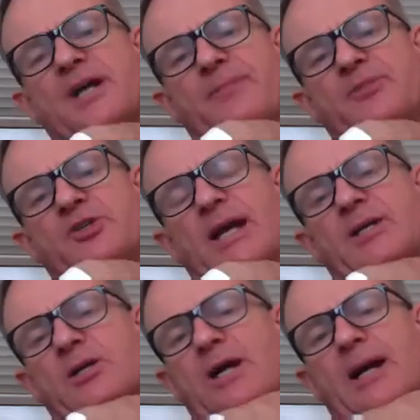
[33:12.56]
up to like
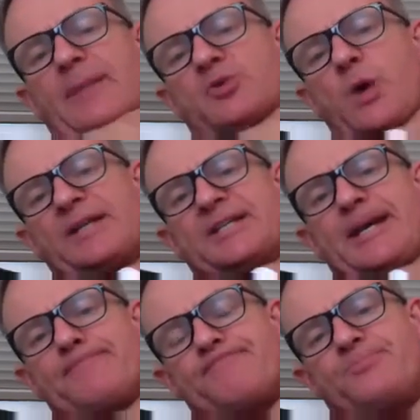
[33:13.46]
Club
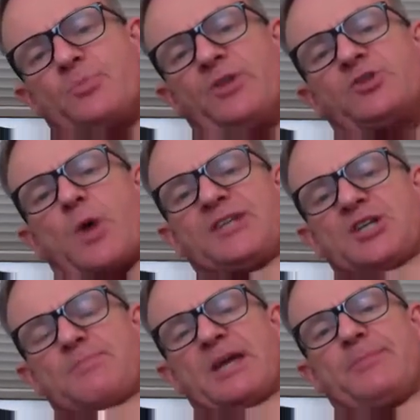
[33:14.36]
20 with
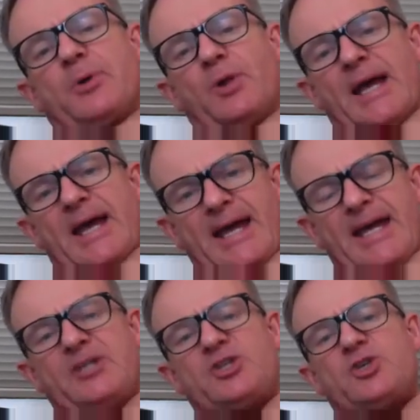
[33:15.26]
20 people,
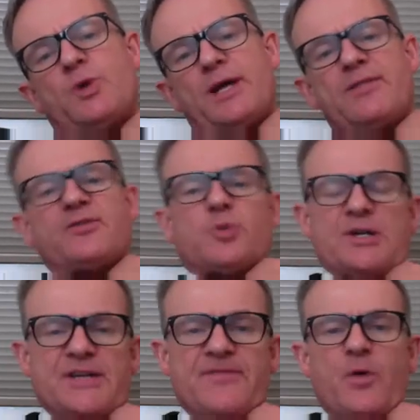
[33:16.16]
each with
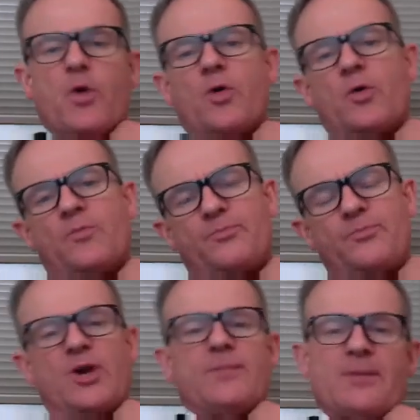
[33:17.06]
24
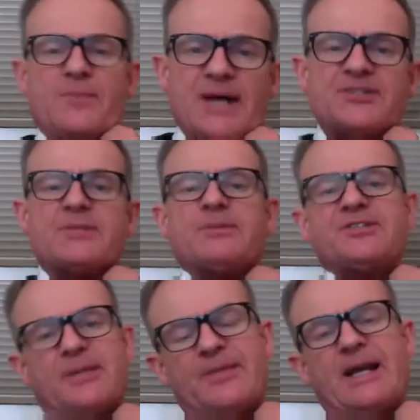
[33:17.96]
premium
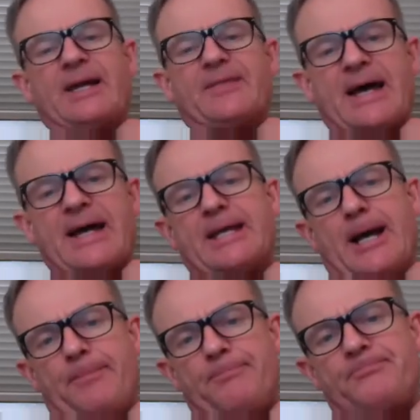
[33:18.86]
customers, something like that. Yeah.